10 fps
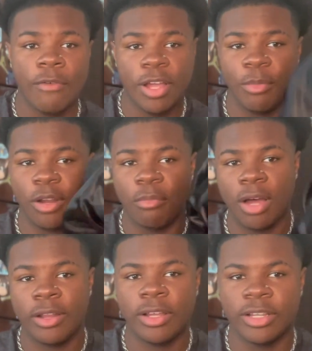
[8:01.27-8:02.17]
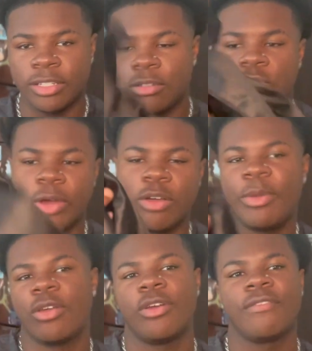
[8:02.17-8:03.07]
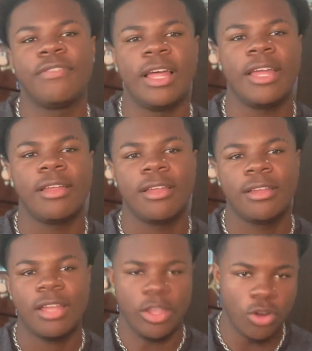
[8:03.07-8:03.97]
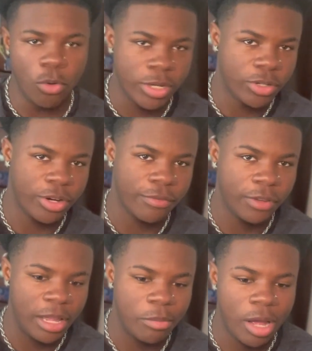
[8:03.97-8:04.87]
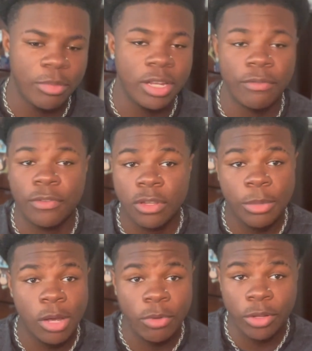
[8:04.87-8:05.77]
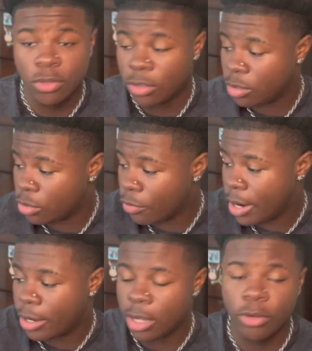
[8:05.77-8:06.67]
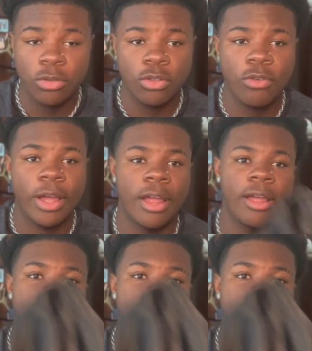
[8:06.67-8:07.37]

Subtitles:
I recommend a bonnet because do-rag will make your hair flat. And you don't want your hair flat. But I mean, if you tell me I want to use a do-rag, I can use do-rag.